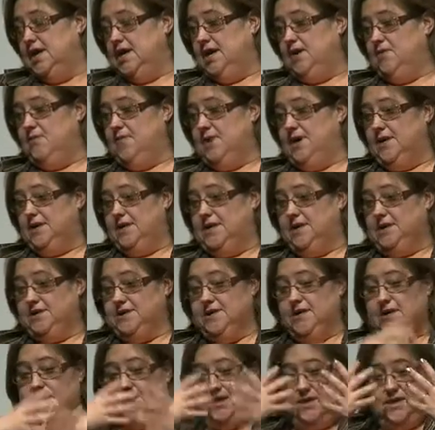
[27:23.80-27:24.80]
where there's
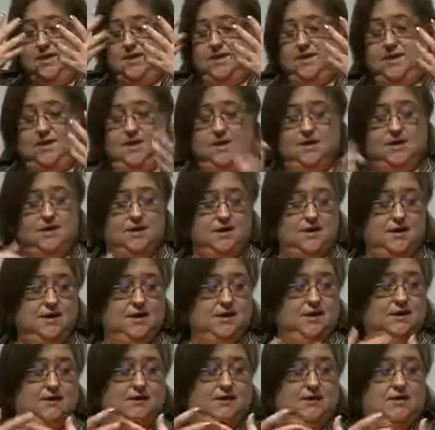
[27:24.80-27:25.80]
not
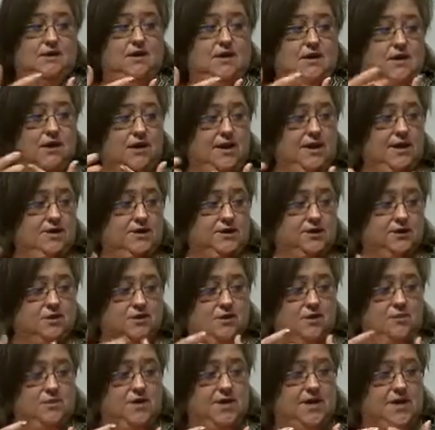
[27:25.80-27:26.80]
the knowledge,
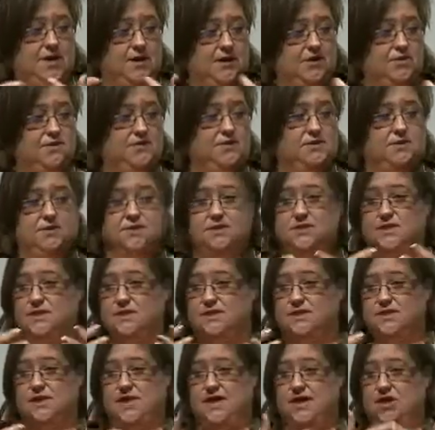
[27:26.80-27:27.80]
nobody knows those
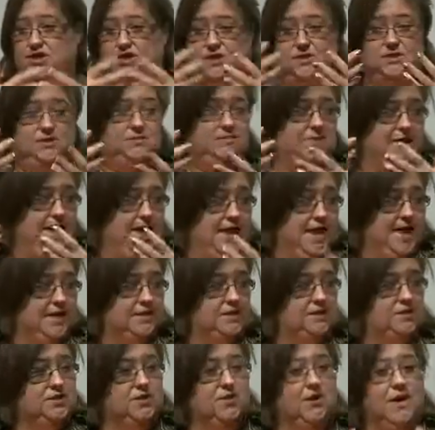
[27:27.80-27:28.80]
installations by head,
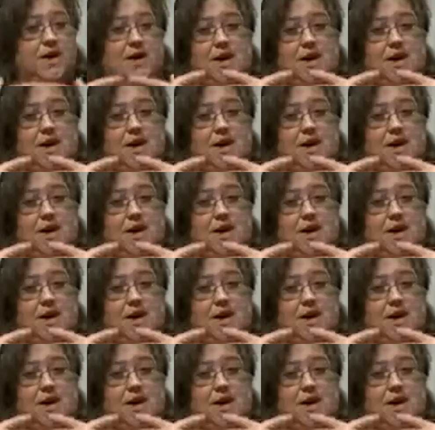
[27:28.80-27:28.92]
so